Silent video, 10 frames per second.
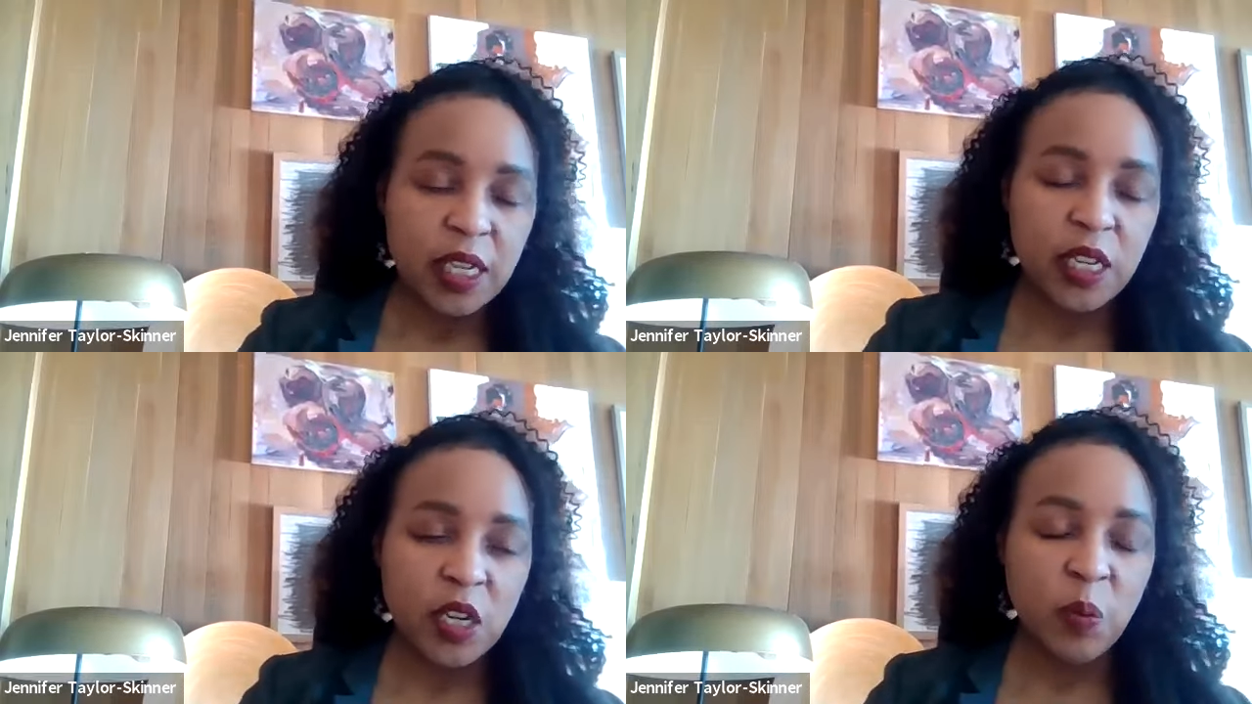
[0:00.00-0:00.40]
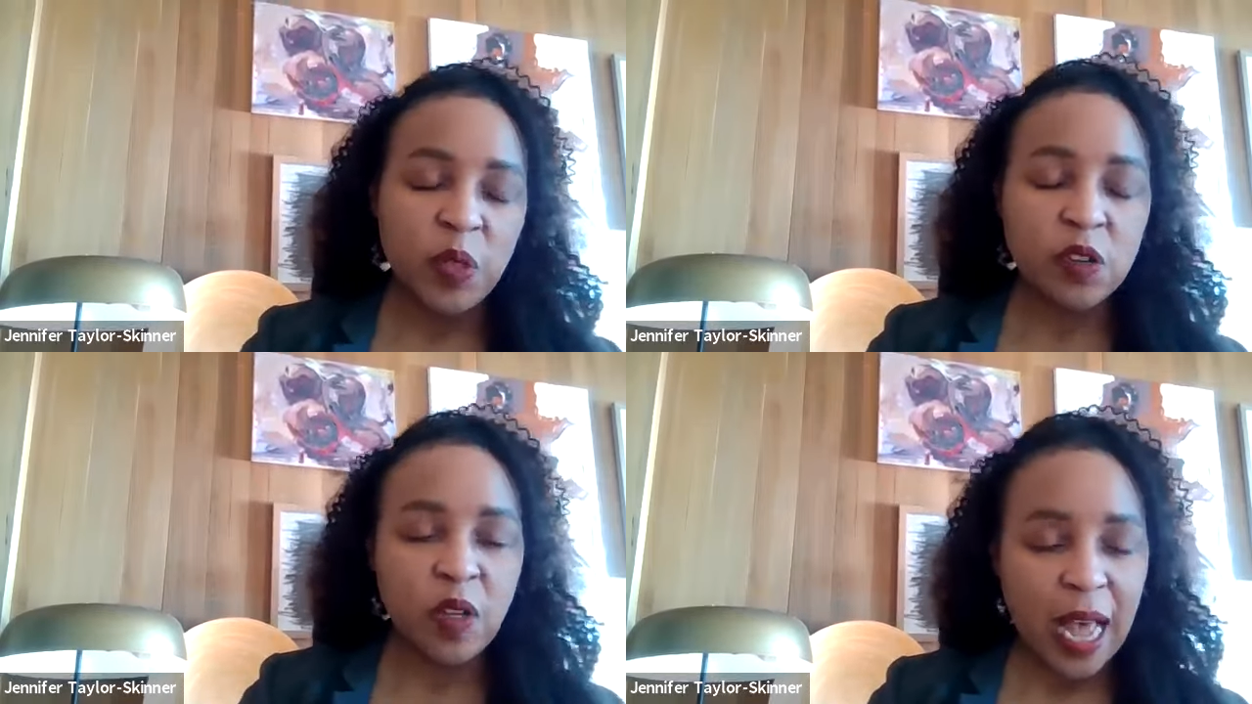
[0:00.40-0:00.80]
you know,
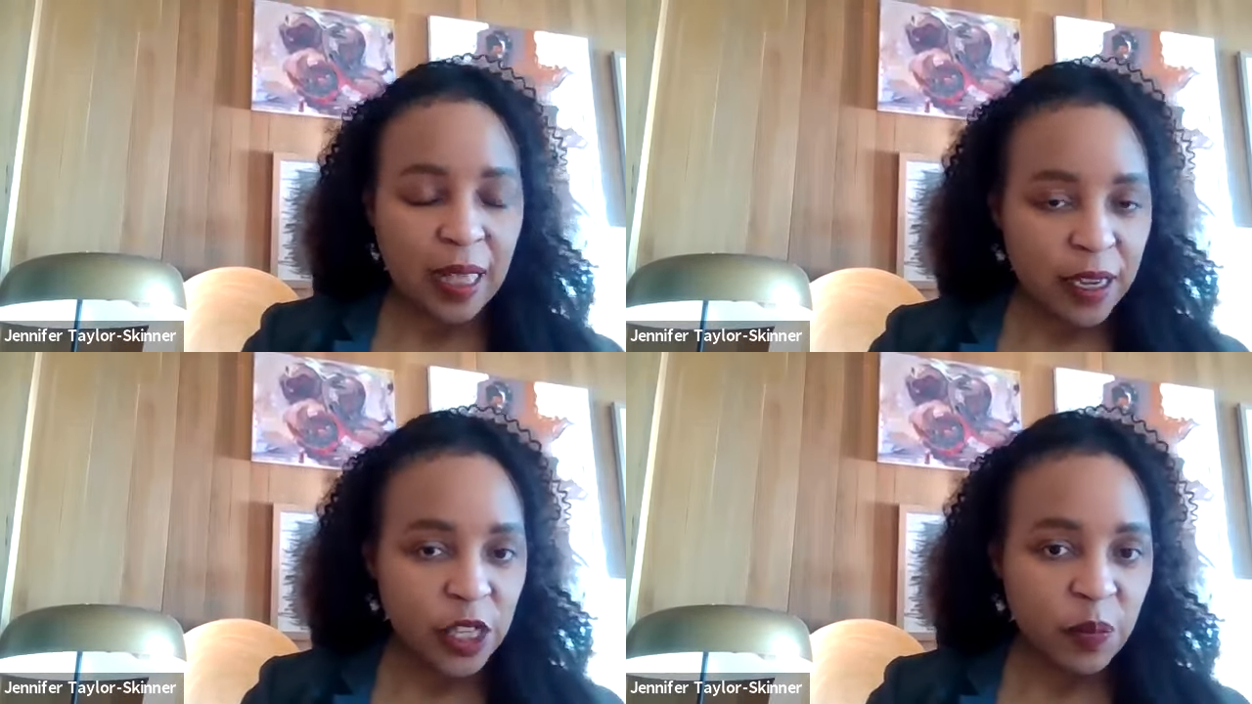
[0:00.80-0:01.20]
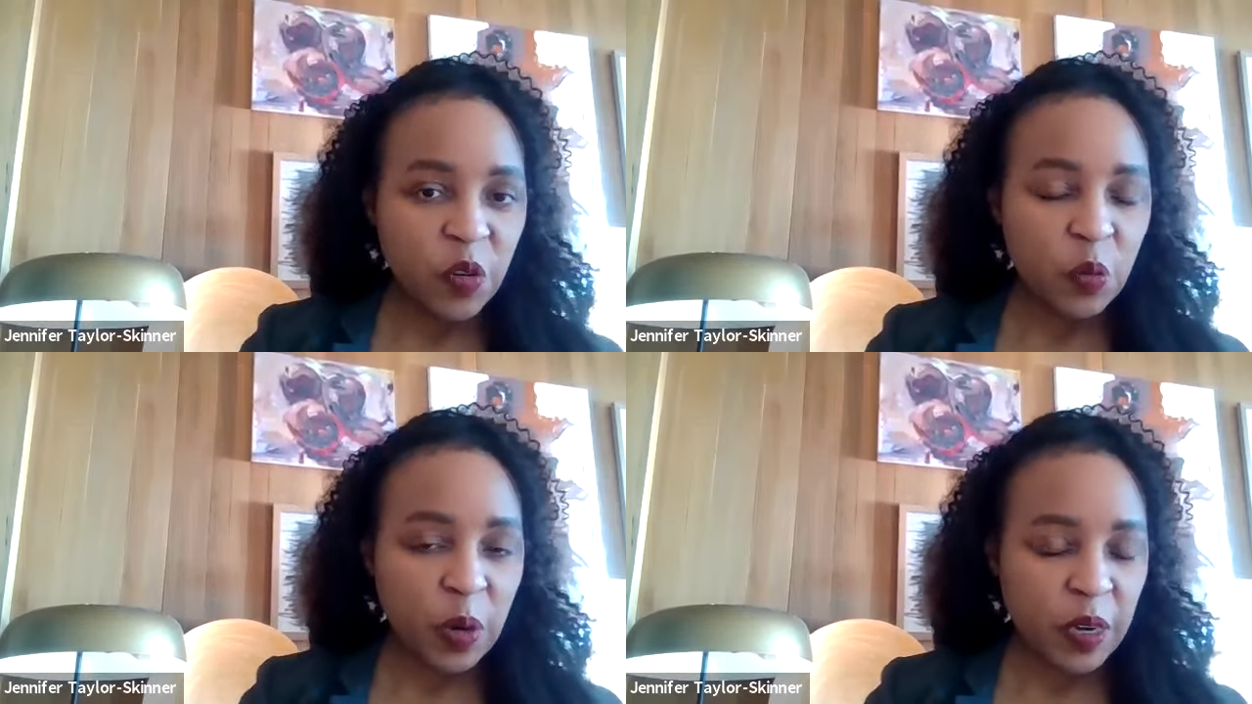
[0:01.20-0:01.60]
political allyship
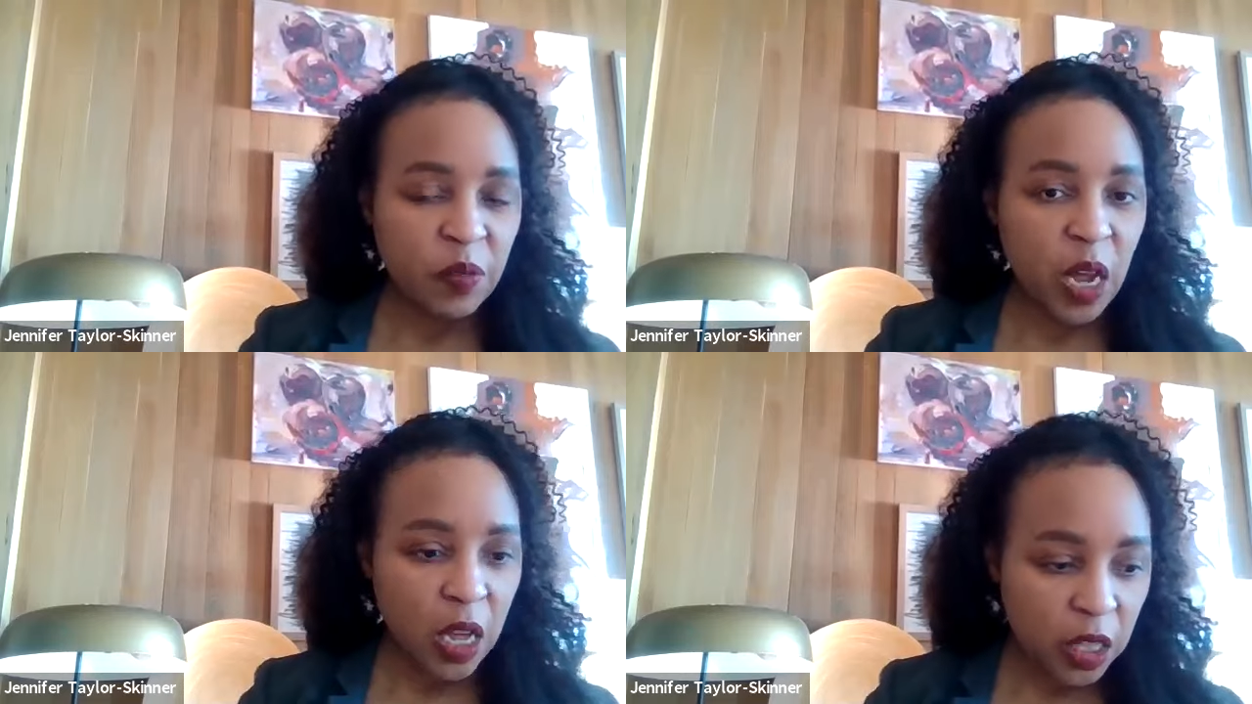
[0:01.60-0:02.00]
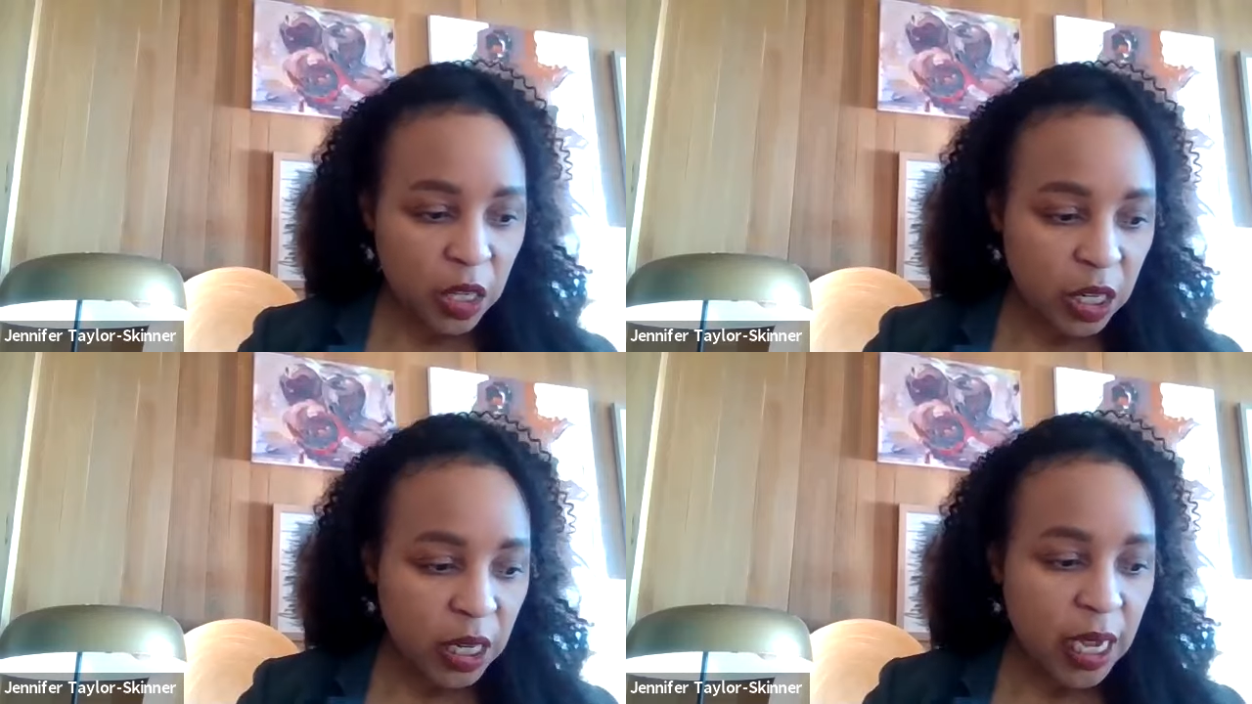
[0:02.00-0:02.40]
for women of
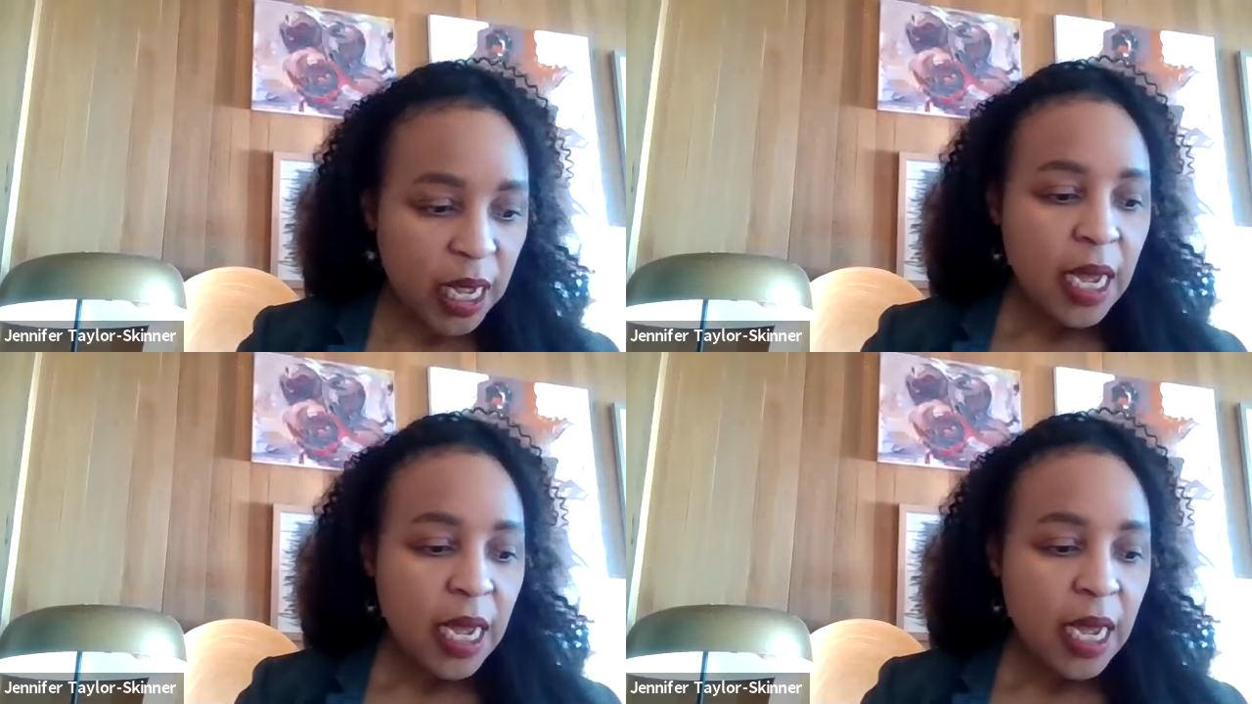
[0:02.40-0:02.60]
color.